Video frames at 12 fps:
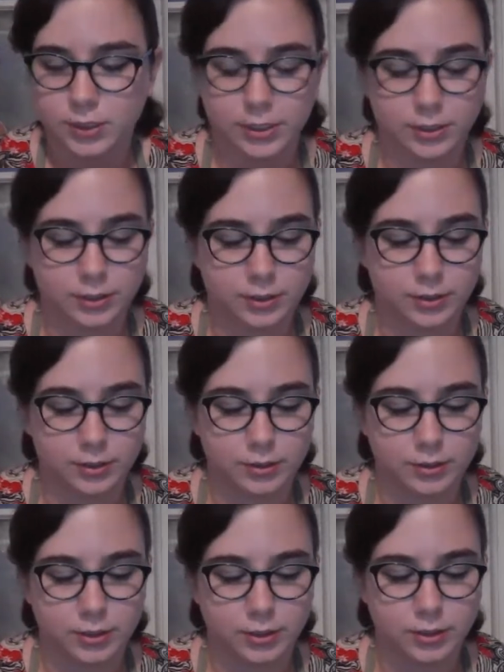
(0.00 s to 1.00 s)
And then
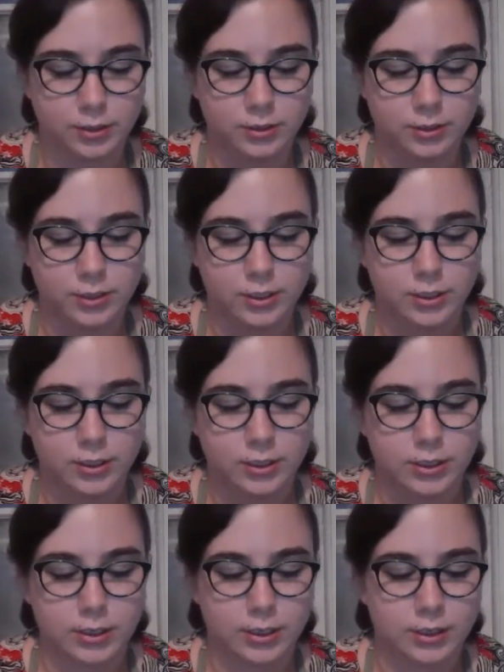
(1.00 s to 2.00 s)

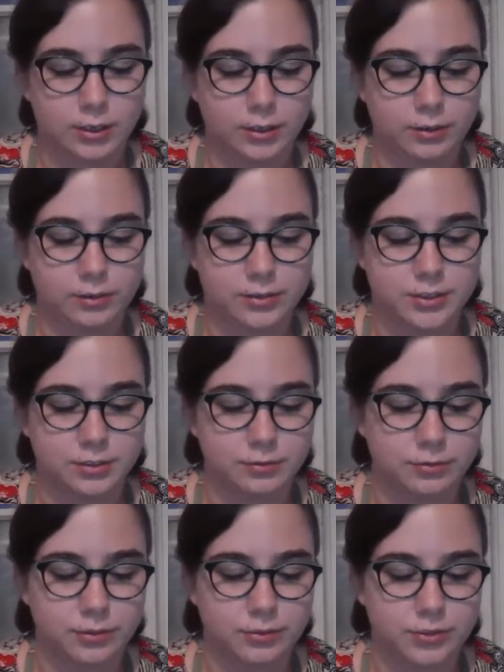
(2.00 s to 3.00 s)
another
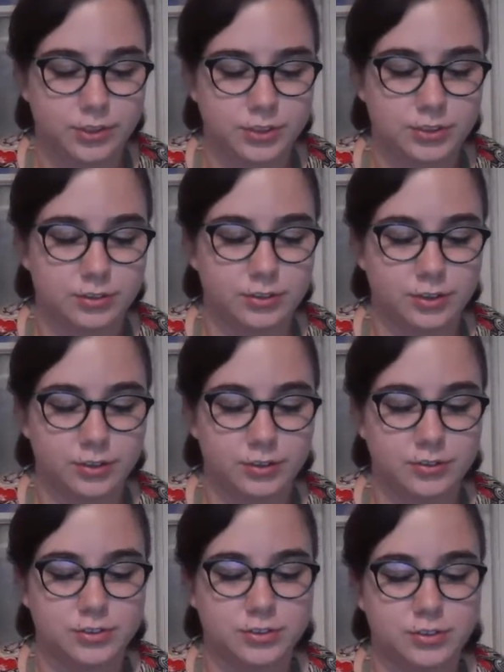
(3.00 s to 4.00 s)
single crochet, so that
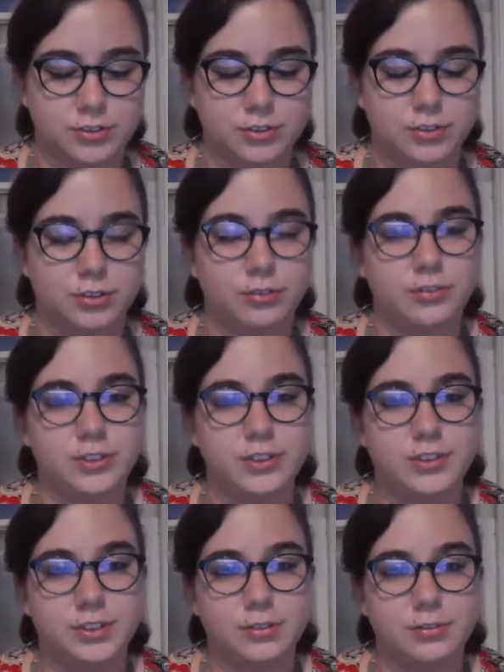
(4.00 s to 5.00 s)
there's 3
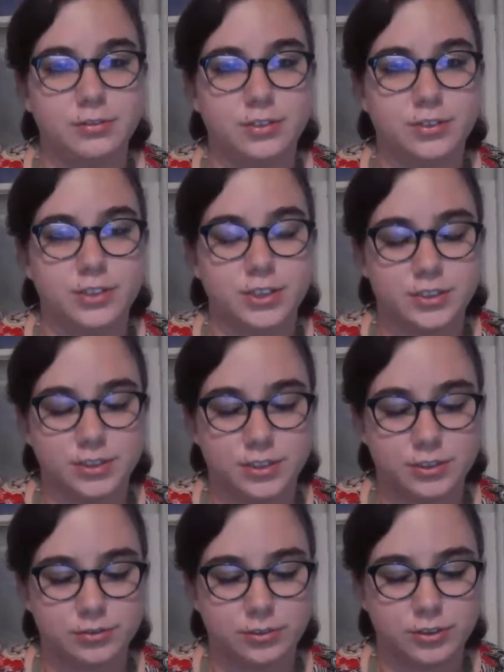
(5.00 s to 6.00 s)
single crochets
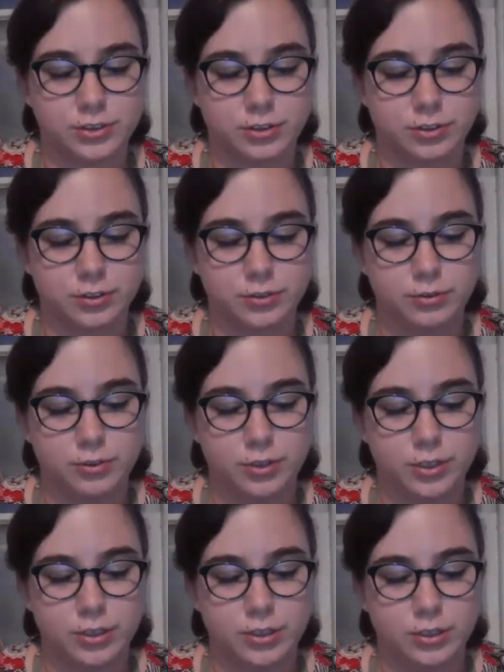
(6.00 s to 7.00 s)
next to each other.
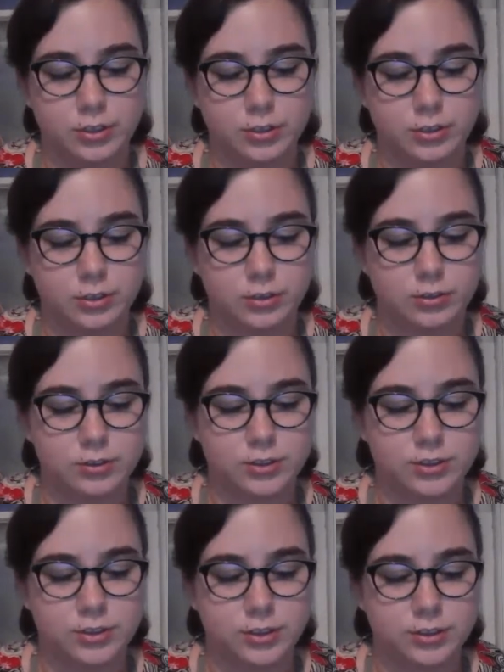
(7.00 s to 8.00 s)

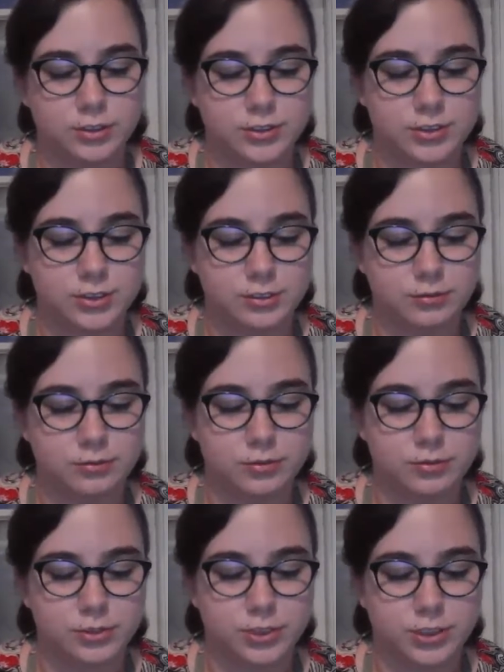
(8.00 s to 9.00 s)
Second single
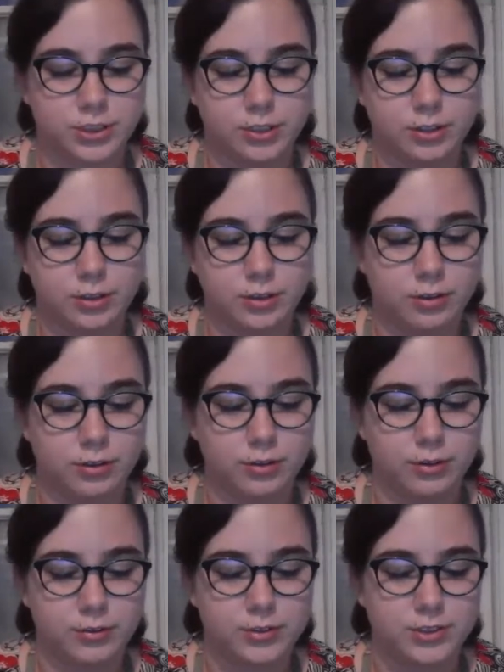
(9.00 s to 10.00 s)
crochet,
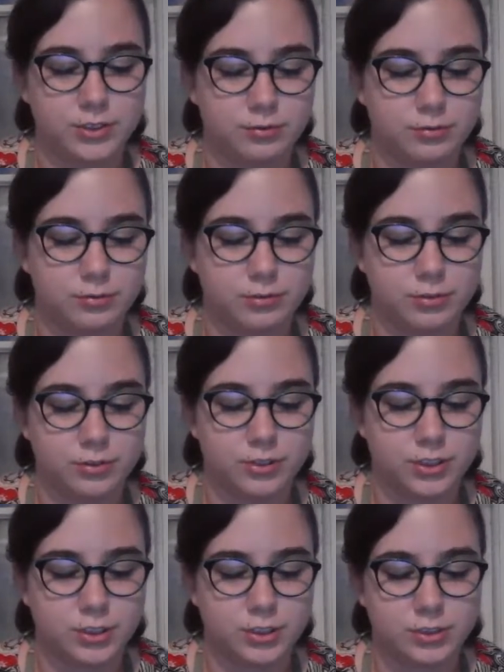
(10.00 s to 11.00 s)
third single
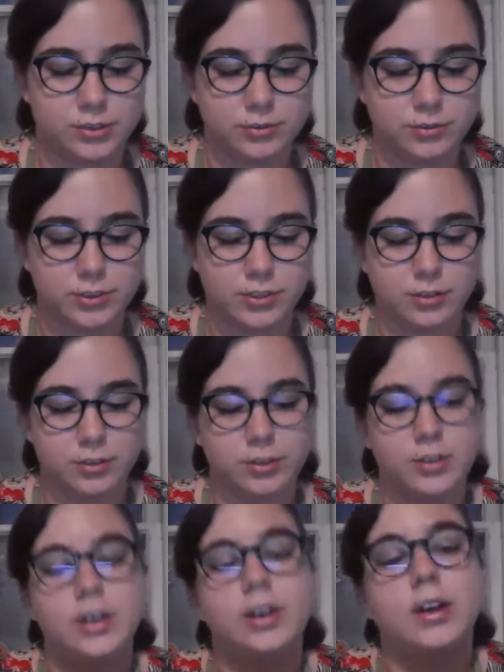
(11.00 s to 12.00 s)
crochet next to each
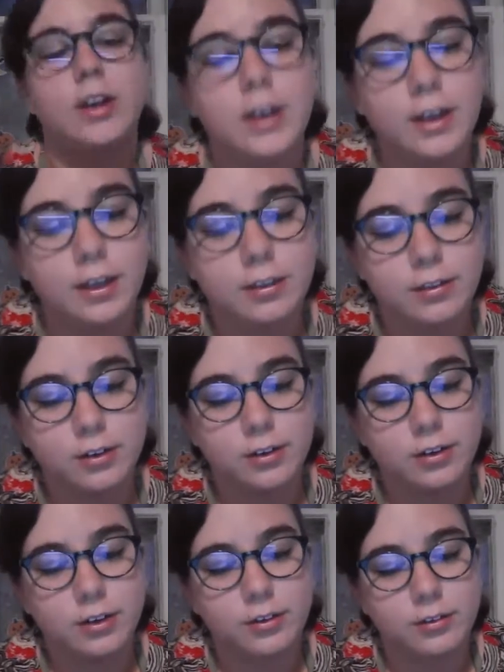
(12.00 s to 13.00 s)
other, and then
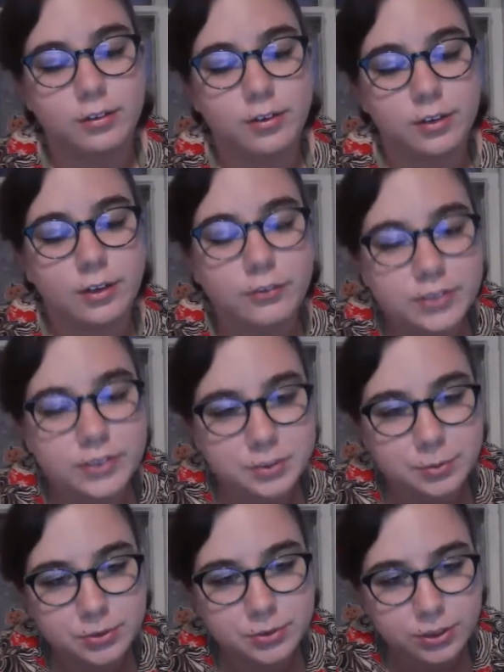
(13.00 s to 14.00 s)
another invisible